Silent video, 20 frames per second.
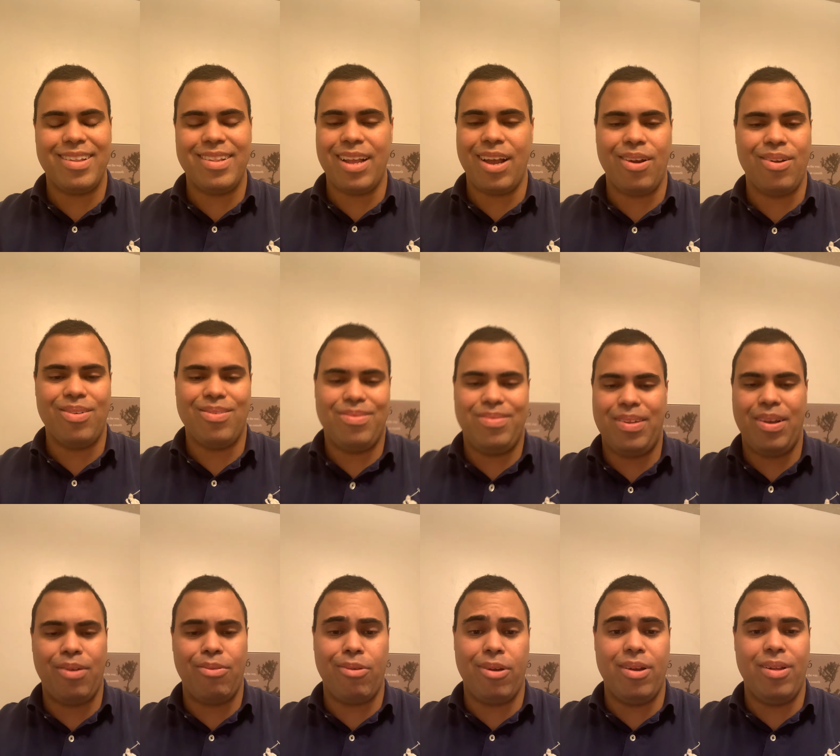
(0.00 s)
not
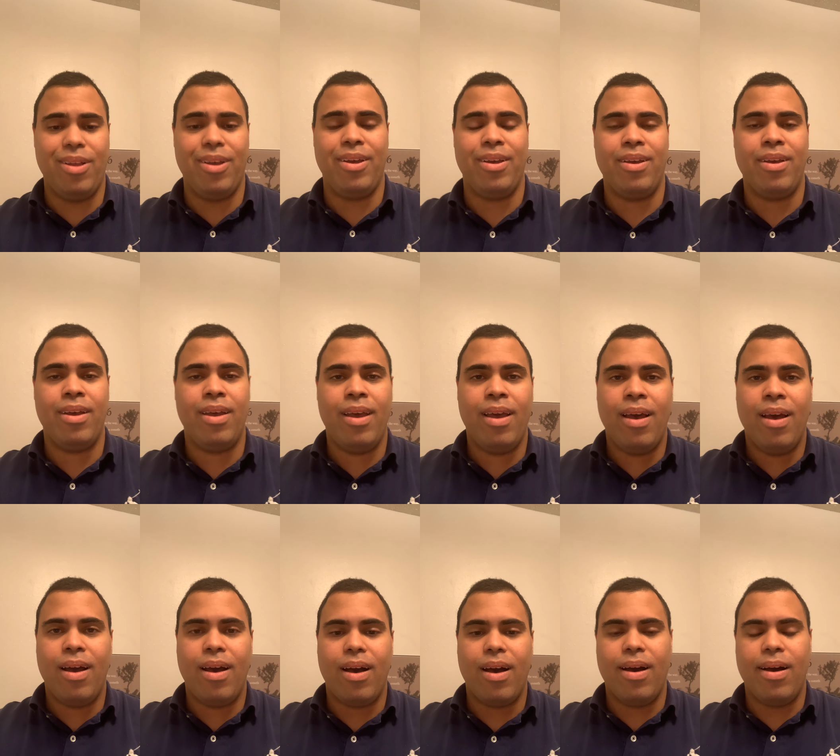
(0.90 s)
not really.
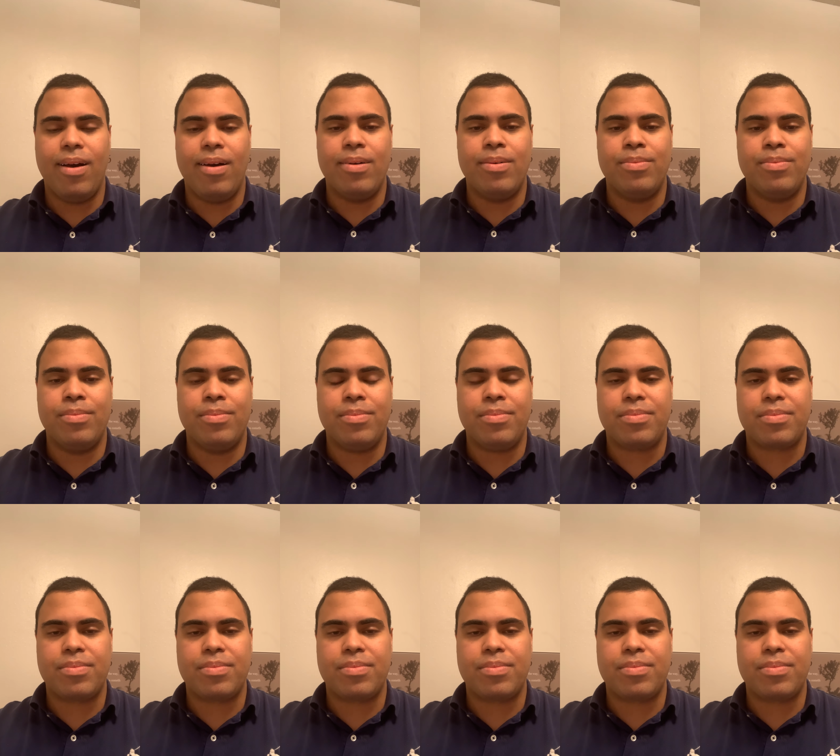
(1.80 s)
Um,